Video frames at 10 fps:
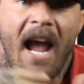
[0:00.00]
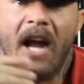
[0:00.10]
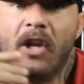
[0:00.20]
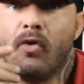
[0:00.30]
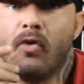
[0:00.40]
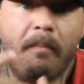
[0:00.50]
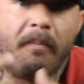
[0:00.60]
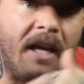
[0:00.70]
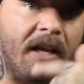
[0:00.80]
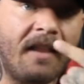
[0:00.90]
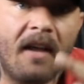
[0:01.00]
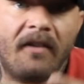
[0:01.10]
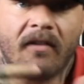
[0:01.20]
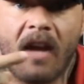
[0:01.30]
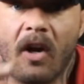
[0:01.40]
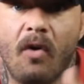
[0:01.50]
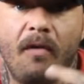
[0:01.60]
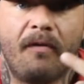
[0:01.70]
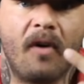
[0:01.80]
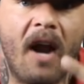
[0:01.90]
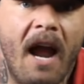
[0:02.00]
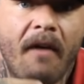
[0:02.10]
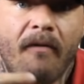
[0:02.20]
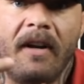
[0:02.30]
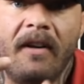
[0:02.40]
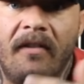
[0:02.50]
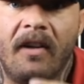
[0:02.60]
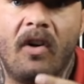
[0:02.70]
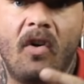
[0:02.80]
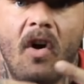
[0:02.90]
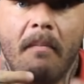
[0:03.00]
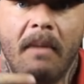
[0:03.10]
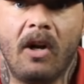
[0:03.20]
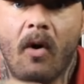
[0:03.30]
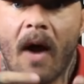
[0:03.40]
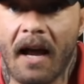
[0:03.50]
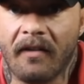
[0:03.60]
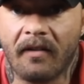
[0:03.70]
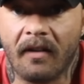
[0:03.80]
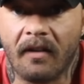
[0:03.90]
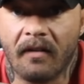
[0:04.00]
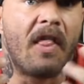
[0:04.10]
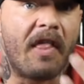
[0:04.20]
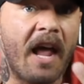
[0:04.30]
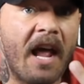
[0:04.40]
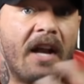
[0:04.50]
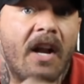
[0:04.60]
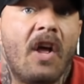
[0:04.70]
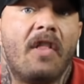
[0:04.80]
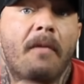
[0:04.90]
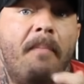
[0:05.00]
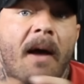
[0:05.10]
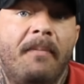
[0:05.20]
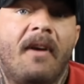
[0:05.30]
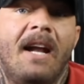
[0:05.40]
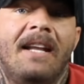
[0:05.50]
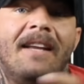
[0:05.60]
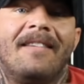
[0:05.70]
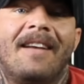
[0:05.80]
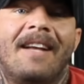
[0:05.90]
And you repeat that cycle for every single amino acid. Then the peptide gets